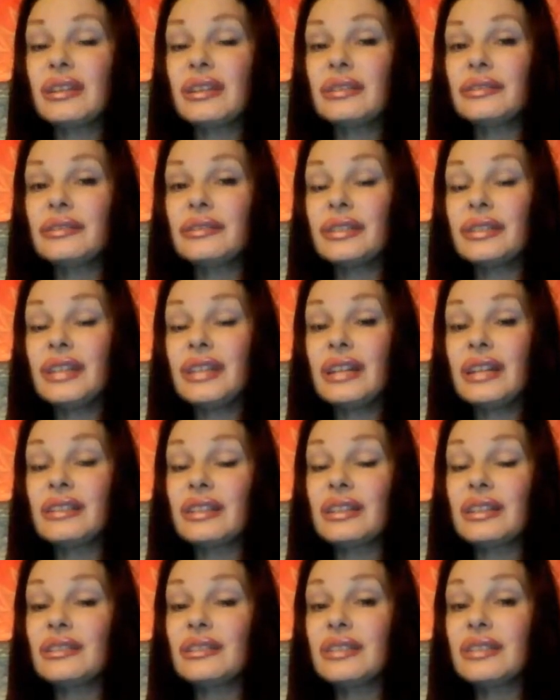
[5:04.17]
an
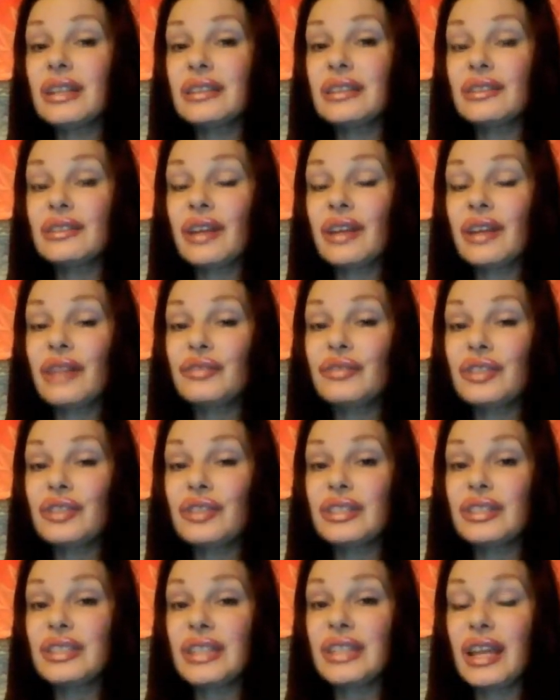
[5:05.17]
elegance that I still have to
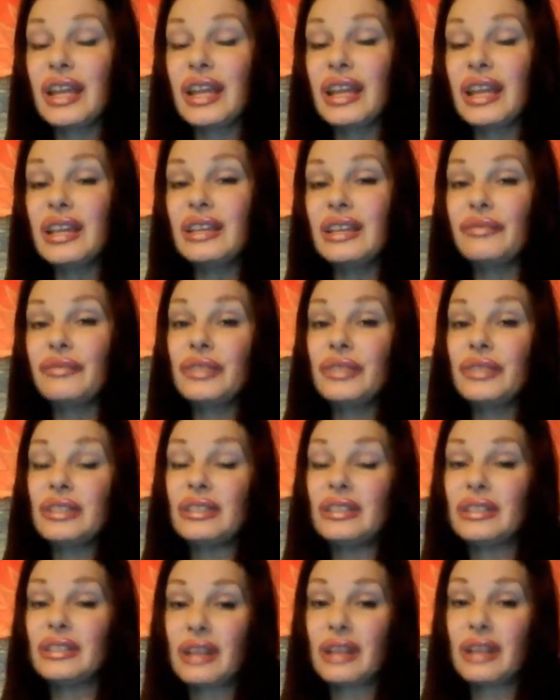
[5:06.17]
this day, even in
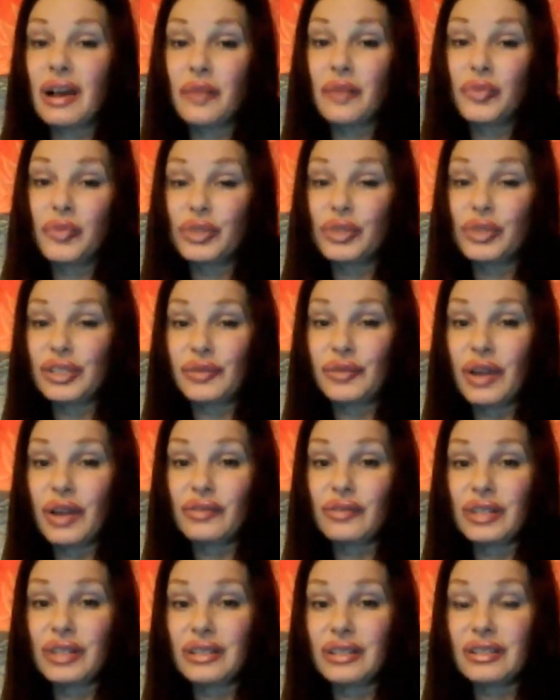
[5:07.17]
these humble
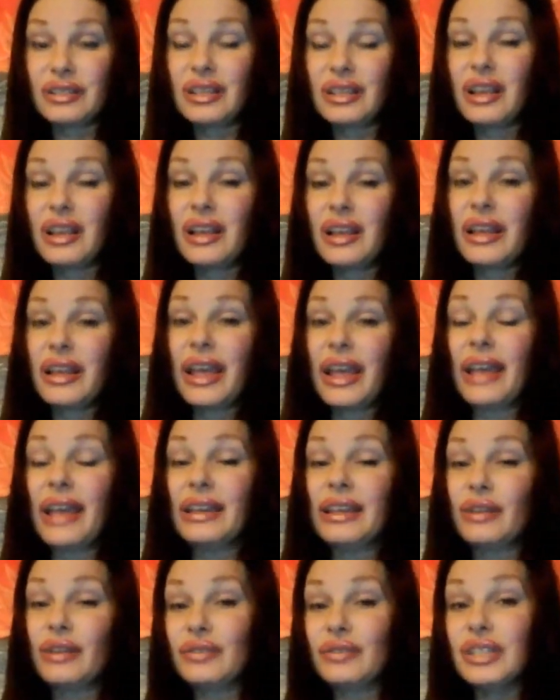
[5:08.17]
surroundings, hanging
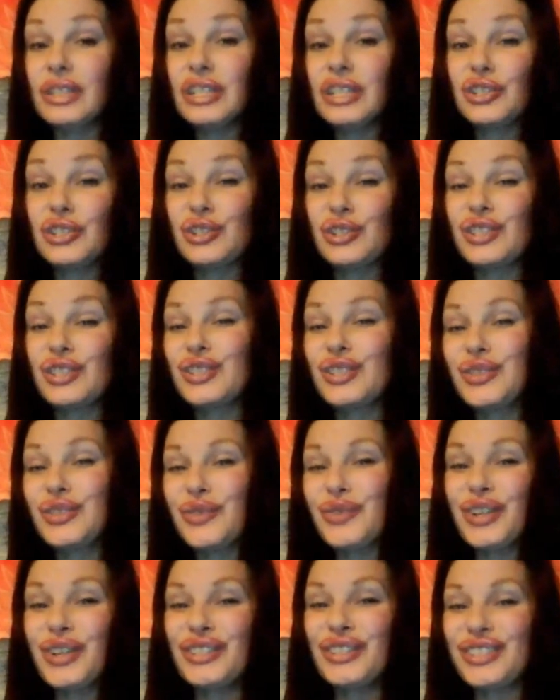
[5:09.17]
out in t-shirts and
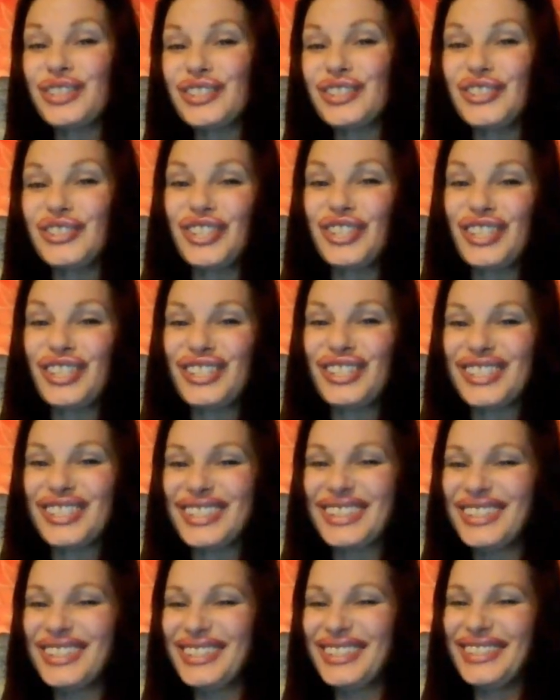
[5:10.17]
sweaters and jeans,
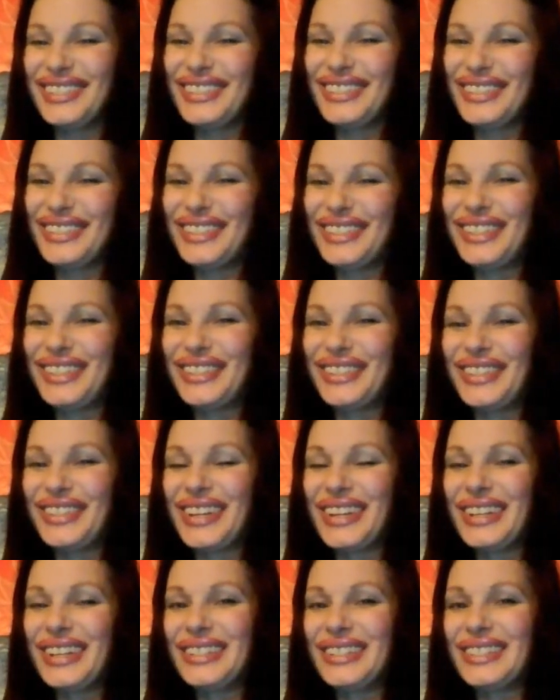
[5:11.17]

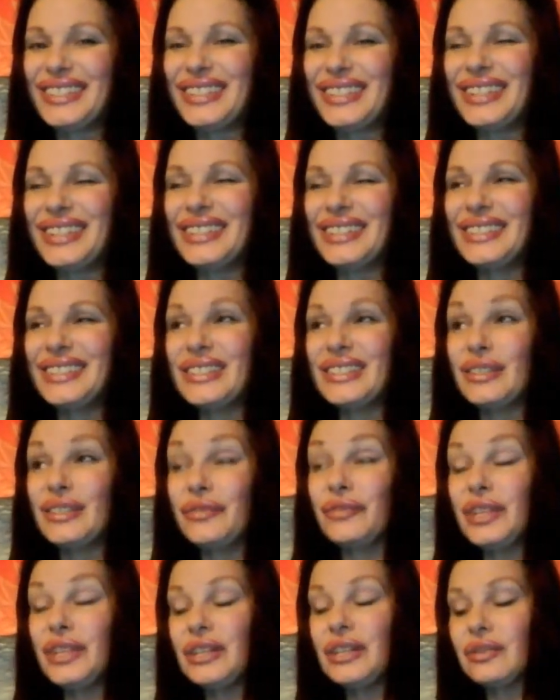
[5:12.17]
and these
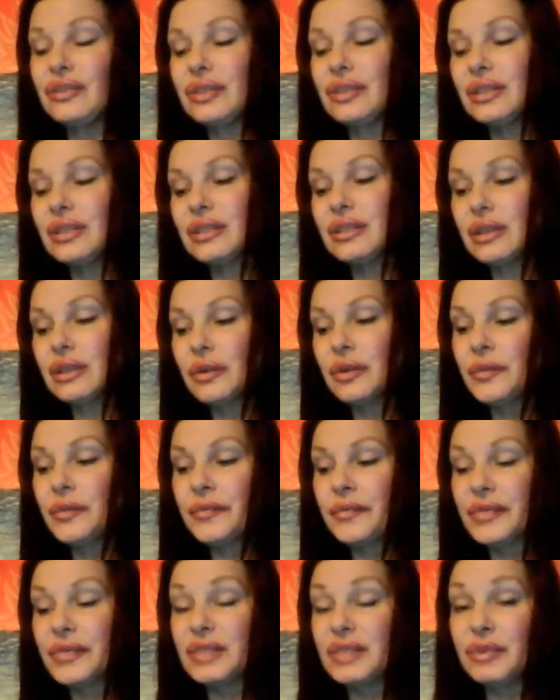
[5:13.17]
little videos. So
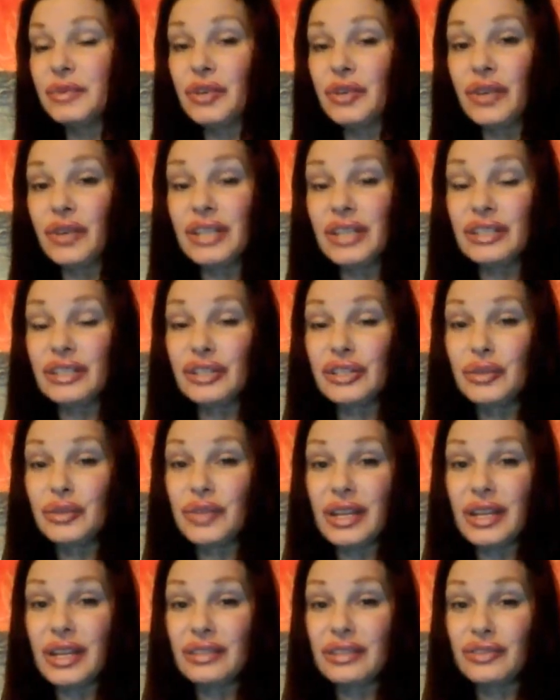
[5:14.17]
it's been crazy too,
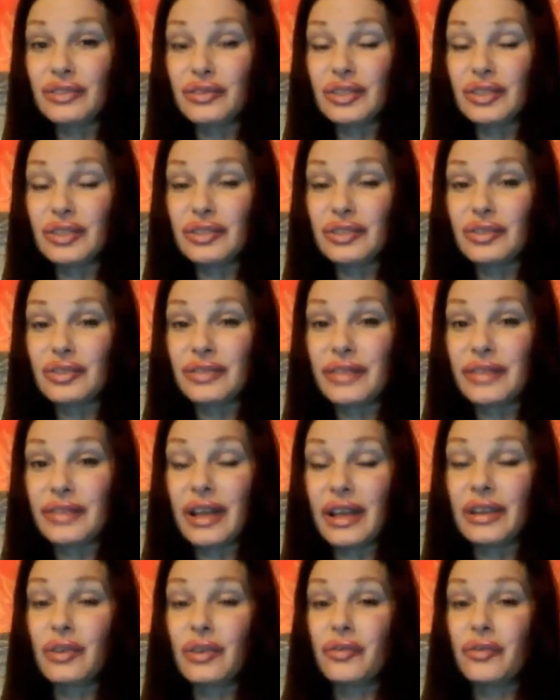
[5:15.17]
the extraterrestrials
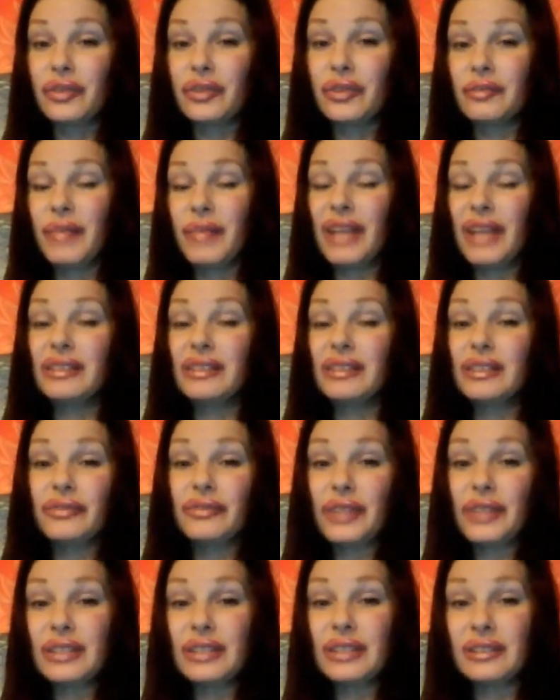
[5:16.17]
flying over and mangling
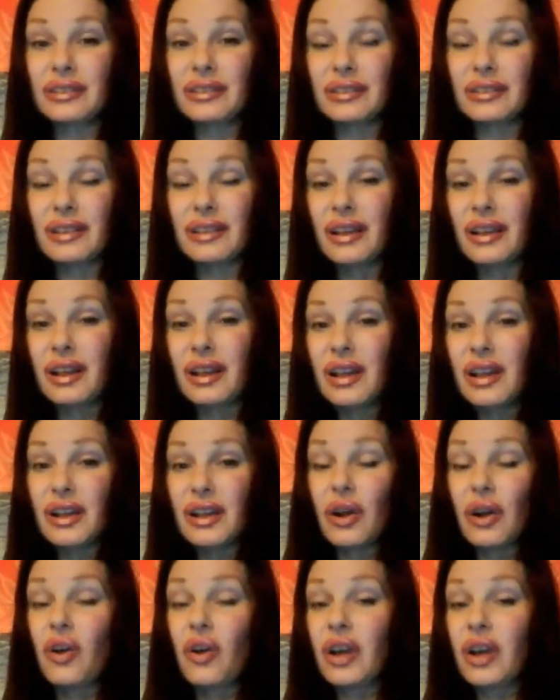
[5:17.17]
faces and
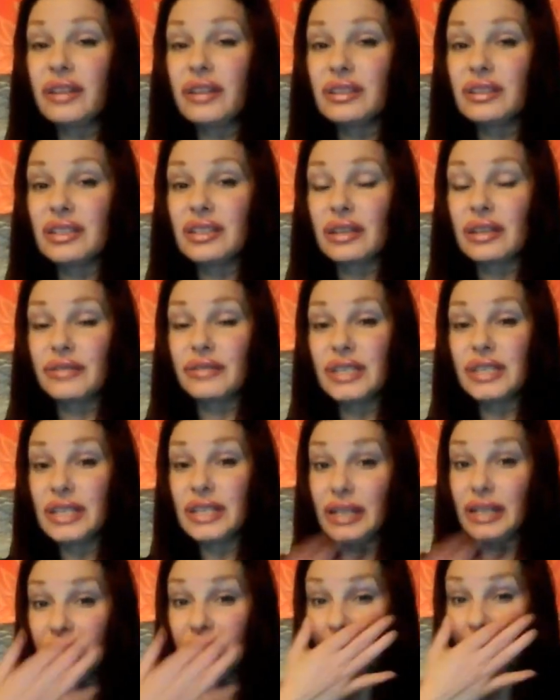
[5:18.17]
all kinds of stuff,
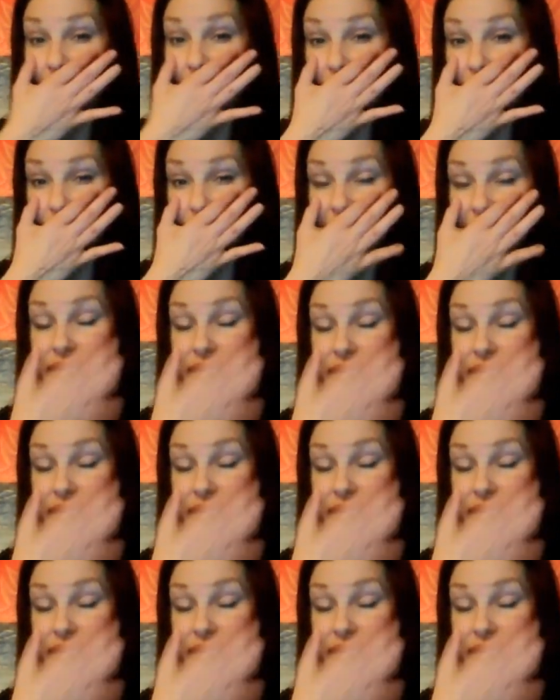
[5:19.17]
stealing eyes.